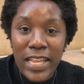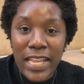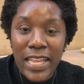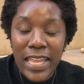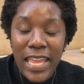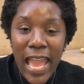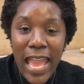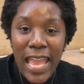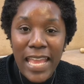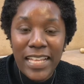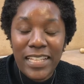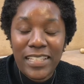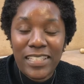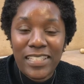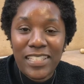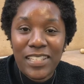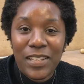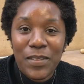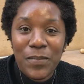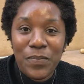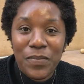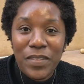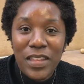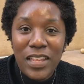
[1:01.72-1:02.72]
Kate.
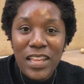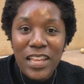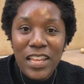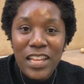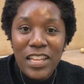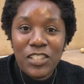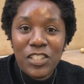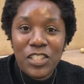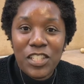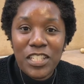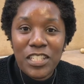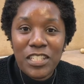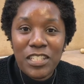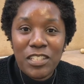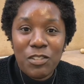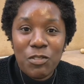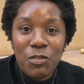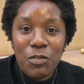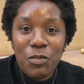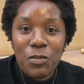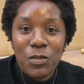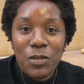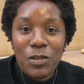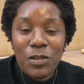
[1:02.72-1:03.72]
And she said,
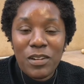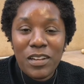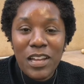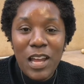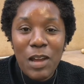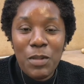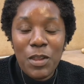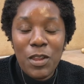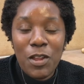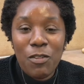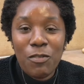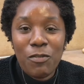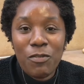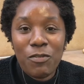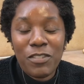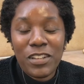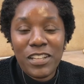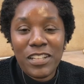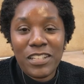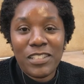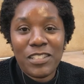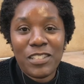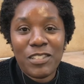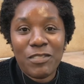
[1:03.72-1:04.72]
oh, come along for
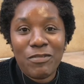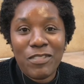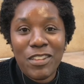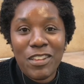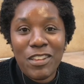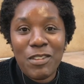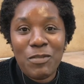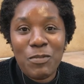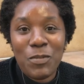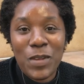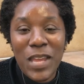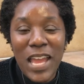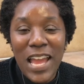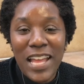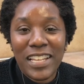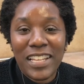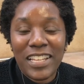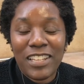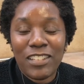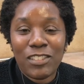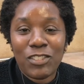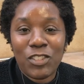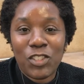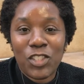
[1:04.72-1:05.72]
an interview. And we had a
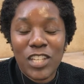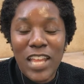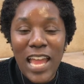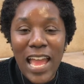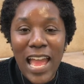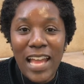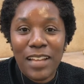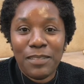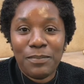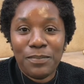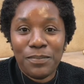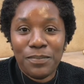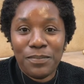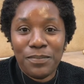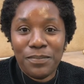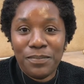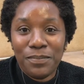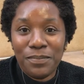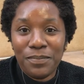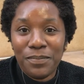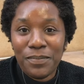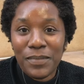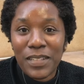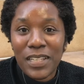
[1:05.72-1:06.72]
little chat.
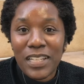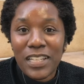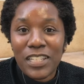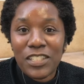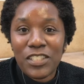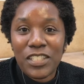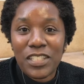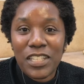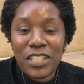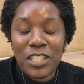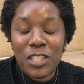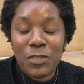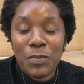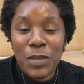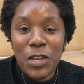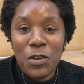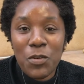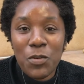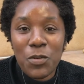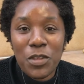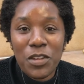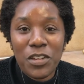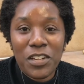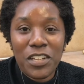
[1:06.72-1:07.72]
And she said to me,
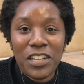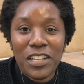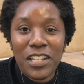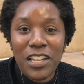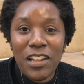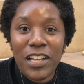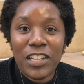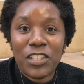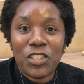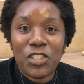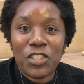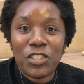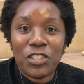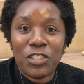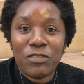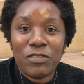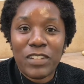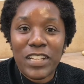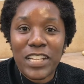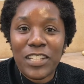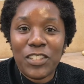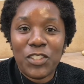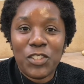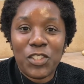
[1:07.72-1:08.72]
oh, you're going to like
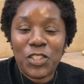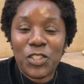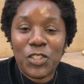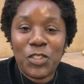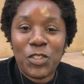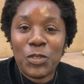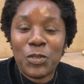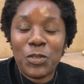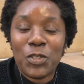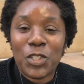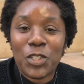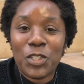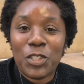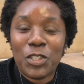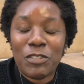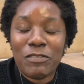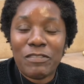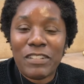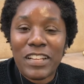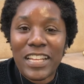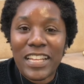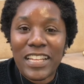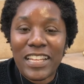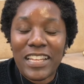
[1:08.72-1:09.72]
jewellery, just do
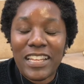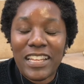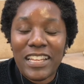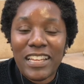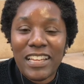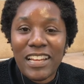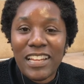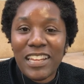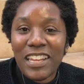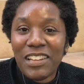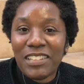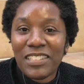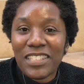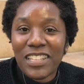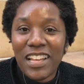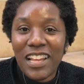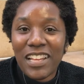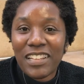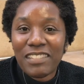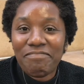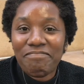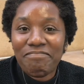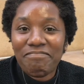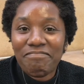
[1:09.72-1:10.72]
jewellery. And I was
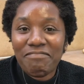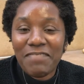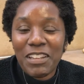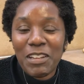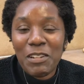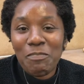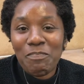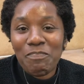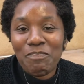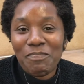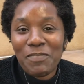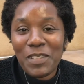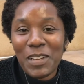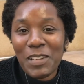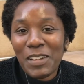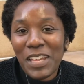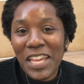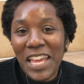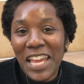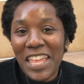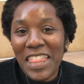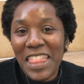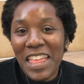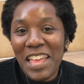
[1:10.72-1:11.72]
like, oh,
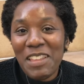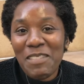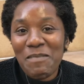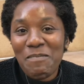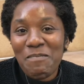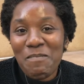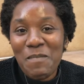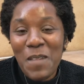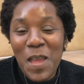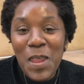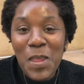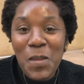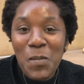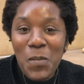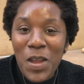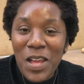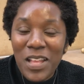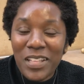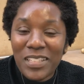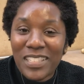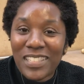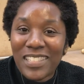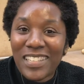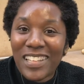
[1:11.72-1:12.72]
okay then. And it
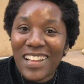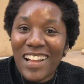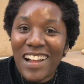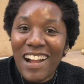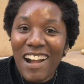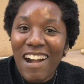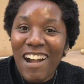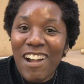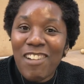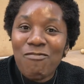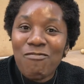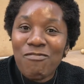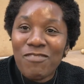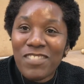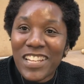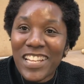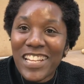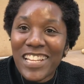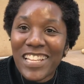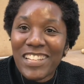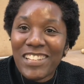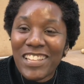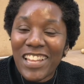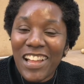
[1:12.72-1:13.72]
was. I
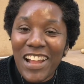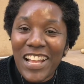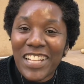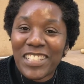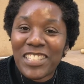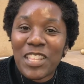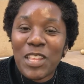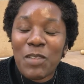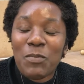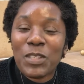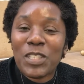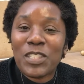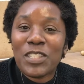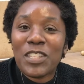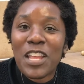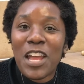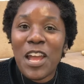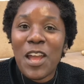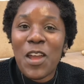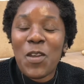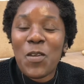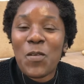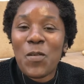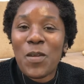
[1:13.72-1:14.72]
really liked it. There was
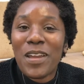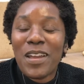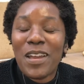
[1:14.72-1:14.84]
no